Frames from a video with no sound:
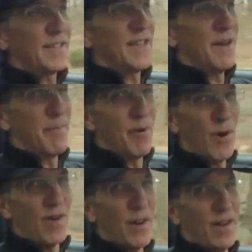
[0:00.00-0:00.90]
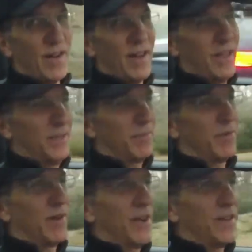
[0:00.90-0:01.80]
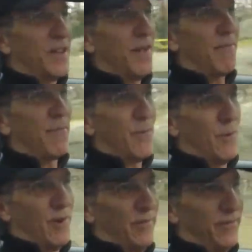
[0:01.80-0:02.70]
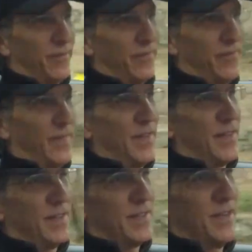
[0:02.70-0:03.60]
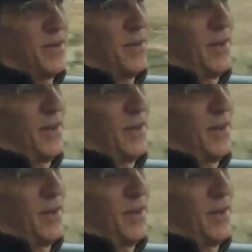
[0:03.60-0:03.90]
same part as put on the M4. So,